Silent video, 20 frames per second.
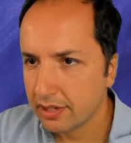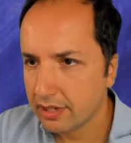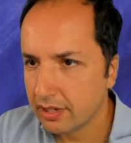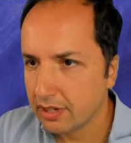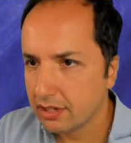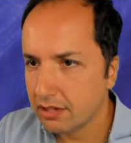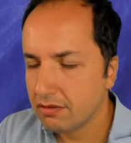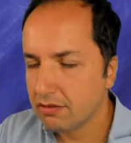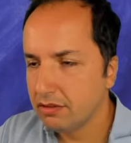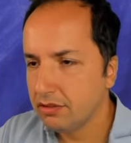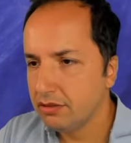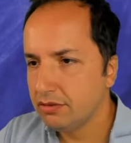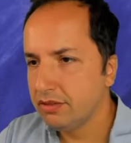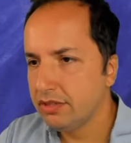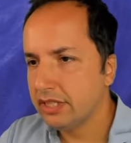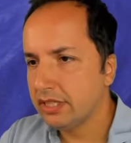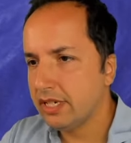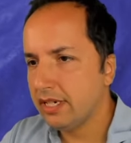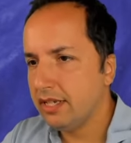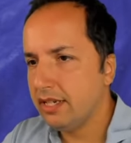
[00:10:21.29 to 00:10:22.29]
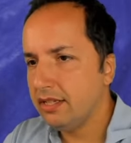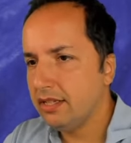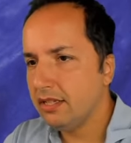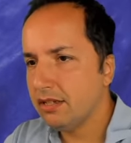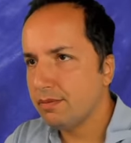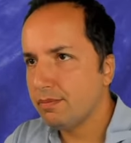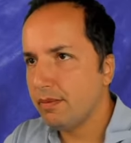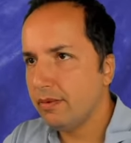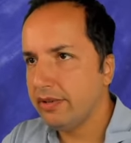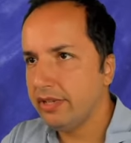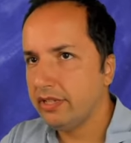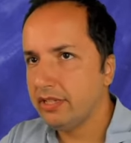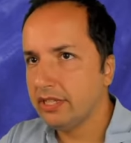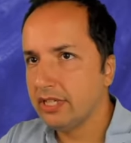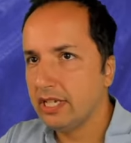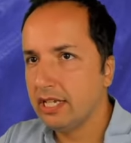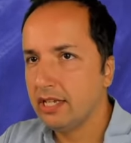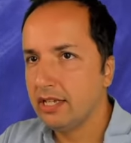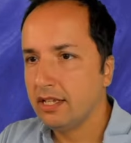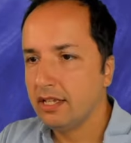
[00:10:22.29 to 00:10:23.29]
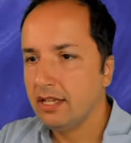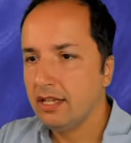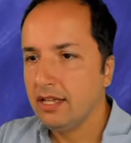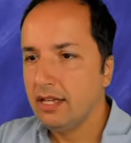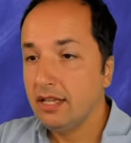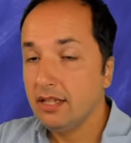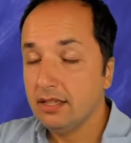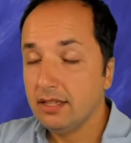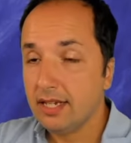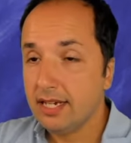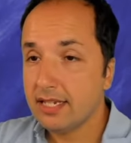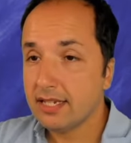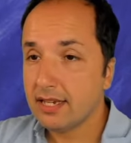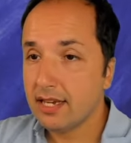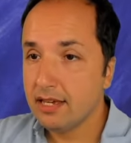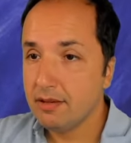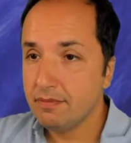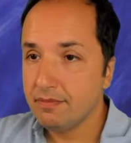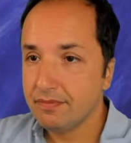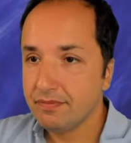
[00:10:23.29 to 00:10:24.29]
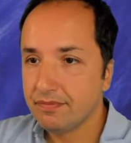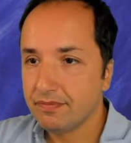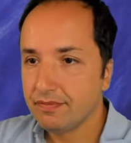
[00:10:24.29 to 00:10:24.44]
He's going to resign at this point. Nice game.